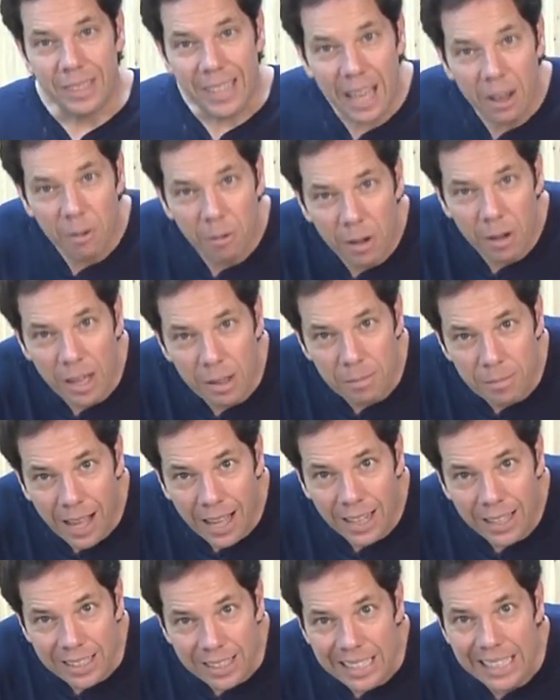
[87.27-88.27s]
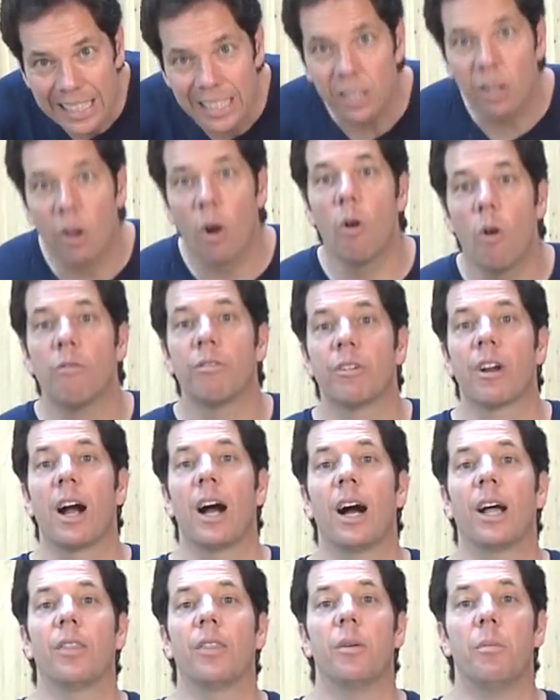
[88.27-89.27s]
That way I'm not leaning over
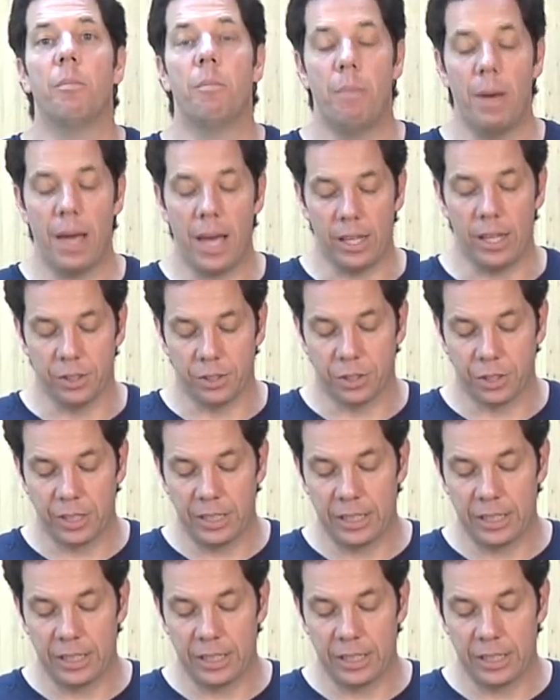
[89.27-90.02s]
on the bench.